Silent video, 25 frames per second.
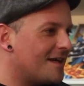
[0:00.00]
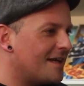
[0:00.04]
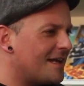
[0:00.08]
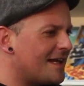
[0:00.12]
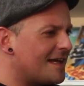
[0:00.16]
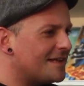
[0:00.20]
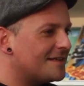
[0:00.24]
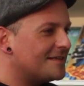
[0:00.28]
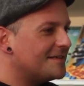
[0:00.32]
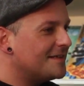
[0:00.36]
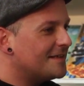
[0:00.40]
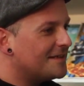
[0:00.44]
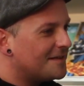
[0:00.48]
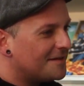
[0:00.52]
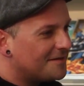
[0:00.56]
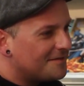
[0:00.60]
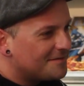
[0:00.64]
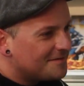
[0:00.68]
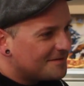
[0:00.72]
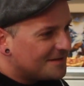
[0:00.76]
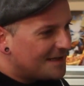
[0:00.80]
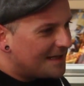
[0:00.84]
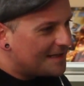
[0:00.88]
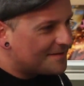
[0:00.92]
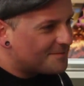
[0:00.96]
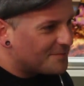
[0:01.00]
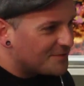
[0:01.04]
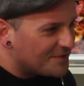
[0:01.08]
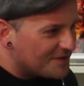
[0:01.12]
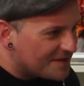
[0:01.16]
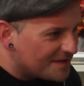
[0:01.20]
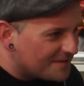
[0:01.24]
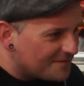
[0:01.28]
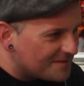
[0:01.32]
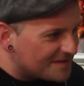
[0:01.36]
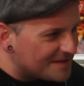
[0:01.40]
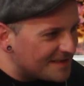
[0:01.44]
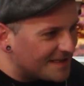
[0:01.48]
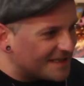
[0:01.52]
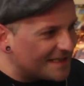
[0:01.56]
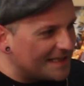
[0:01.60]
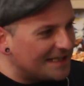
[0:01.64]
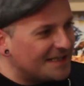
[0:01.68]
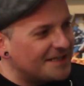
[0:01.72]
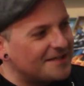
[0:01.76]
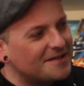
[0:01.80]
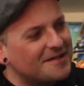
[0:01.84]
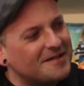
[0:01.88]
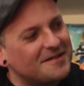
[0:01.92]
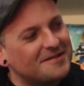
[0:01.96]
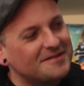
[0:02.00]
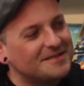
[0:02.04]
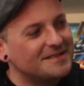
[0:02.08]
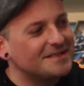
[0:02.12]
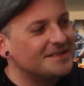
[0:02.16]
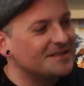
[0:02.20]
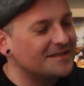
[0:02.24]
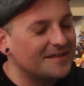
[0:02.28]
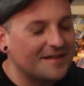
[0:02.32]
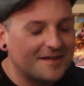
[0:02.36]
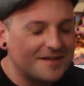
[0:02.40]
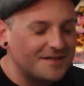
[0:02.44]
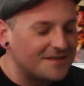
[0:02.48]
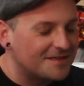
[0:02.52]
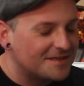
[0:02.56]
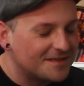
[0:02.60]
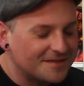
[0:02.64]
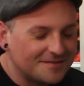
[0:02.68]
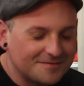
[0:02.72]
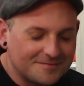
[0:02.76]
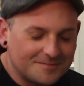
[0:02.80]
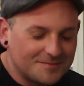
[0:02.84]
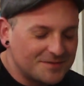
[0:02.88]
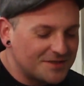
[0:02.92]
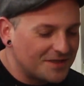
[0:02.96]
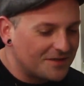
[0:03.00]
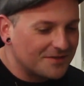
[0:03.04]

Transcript: Yeah, you know, last month it was like Leonardo season. I don't know.